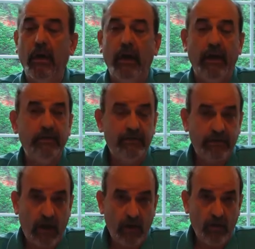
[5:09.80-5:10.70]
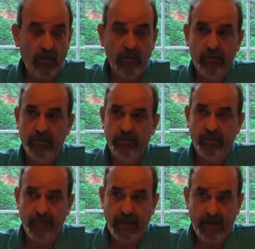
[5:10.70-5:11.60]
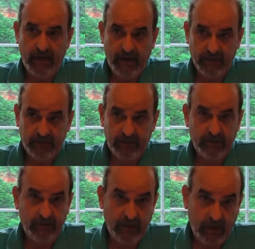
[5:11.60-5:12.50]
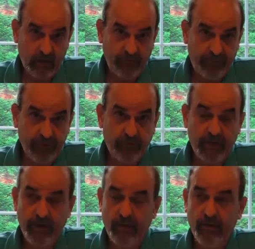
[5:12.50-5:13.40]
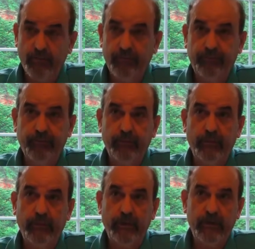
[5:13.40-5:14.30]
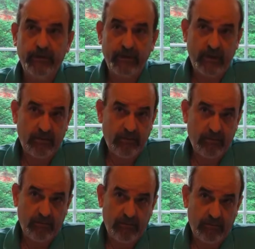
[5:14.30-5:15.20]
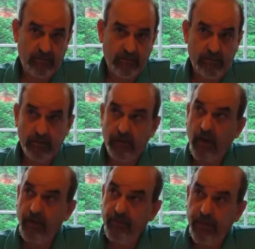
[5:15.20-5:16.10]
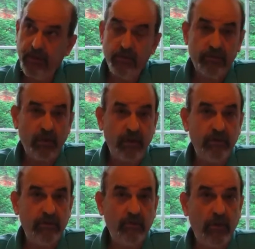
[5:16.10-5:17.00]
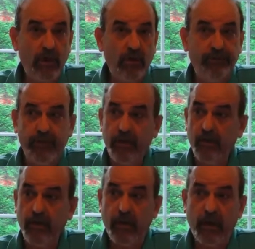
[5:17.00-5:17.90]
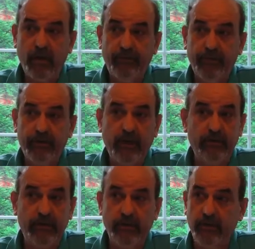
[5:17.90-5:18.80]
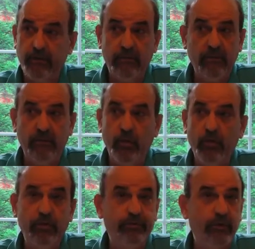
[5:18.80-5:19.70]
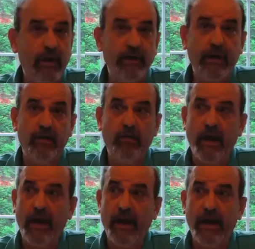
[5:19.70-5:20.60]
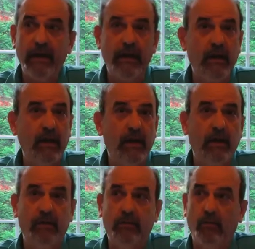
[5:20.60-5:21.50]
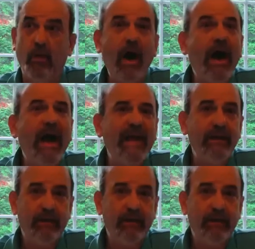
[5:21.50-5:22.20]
And so the man asked the elephant trainer, he said, "You got a big, huge, giant, jumbo elephant here, and the elephant doesn't move, try to get away. Why?"